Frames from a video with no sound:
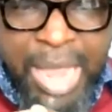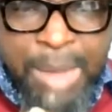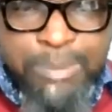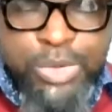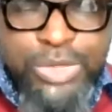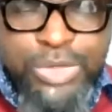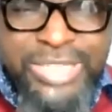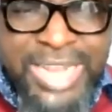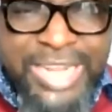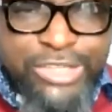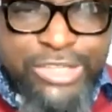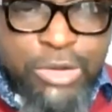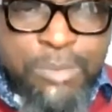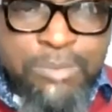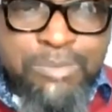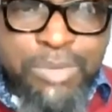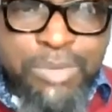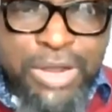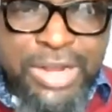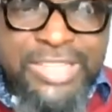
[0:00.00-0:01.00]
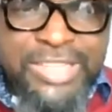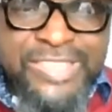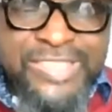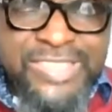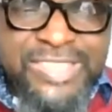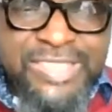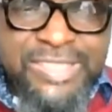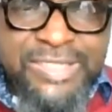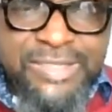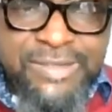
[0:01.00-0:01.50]
and protection
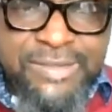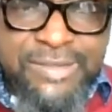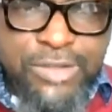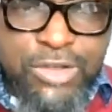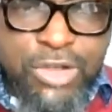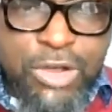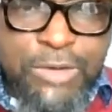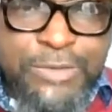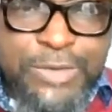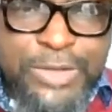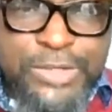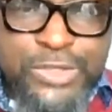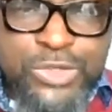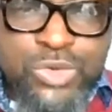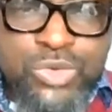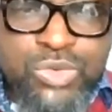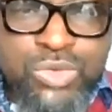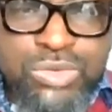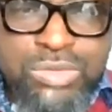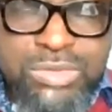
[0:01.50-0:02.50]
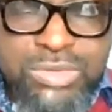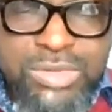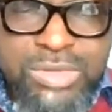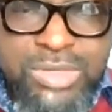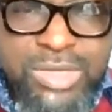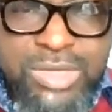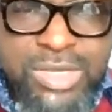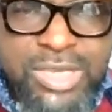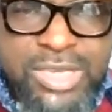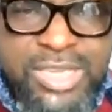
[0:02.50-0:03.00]
policy of a school,
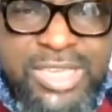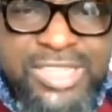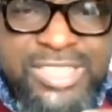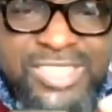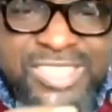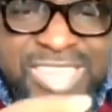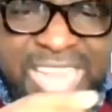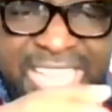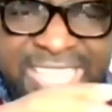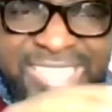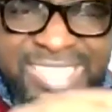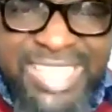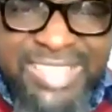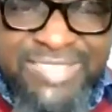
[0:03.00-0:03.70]
child